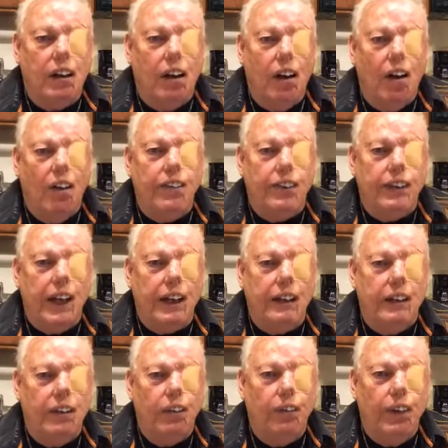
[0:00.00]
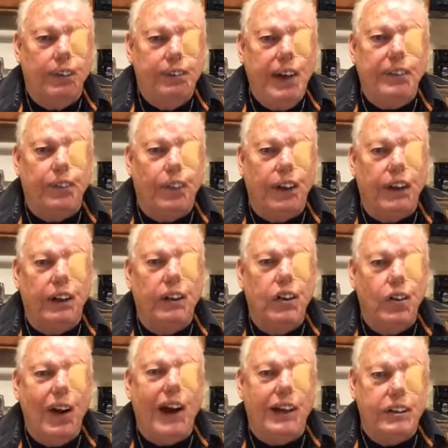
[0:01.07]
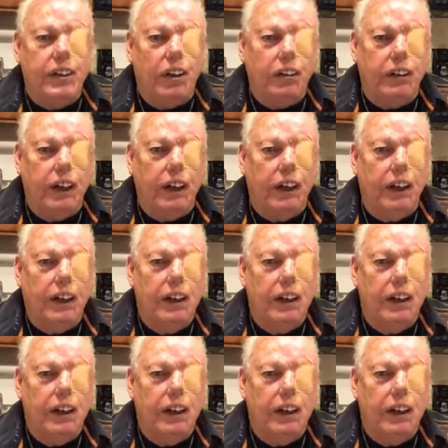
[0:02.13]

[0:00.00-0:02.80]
off of that remembering you had turkey.